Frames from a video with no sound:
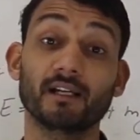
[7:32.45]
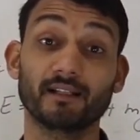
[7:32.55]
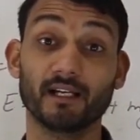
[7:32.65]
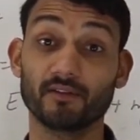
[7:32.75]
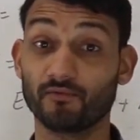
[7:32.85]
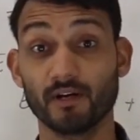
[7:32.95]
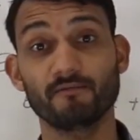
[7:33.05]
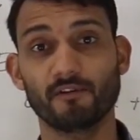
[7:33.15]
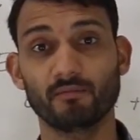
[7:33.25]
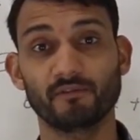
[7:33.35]
That is, one
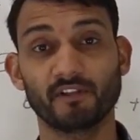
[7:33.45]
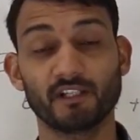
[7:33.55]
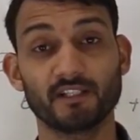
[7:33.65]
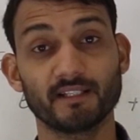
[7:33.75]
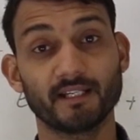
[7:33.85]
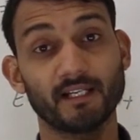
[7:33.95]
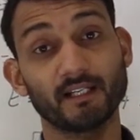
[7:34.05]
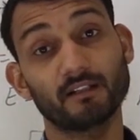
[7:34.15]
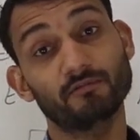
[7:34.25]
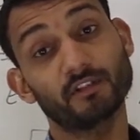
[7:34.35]
form of energy is getting
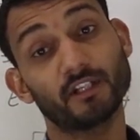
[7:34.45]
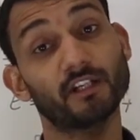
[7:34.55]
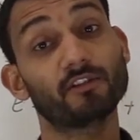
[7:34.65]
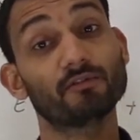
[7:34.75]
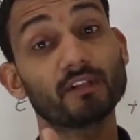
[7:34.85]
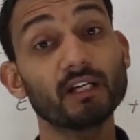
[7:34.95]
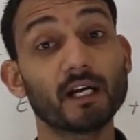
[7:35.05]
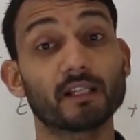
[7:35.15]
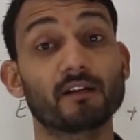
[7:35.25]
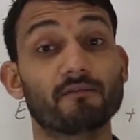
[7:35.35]
converted into the
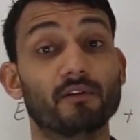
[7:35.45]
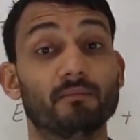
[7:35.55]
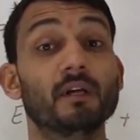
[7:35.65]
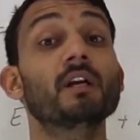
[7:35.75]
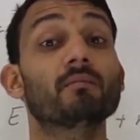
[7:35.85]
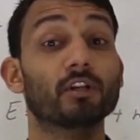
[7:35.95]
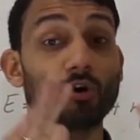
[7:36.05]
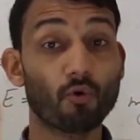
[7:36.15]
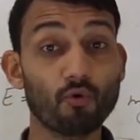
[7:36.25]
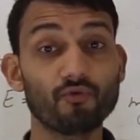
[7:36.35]
other form, but the
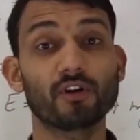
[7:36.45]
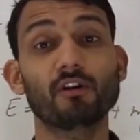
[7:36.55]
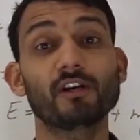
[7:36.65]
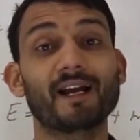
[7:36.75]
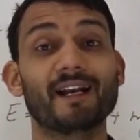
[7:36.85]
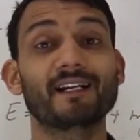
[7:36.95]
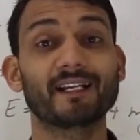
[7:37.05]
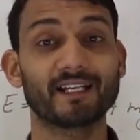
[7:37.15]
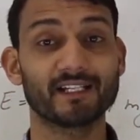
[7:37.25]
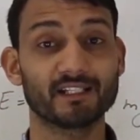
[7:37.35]
overall kinetic
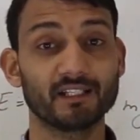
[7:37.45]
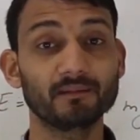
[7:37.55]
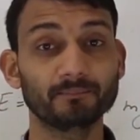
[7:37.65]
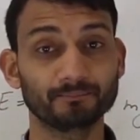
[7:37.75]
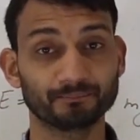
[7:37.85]
energy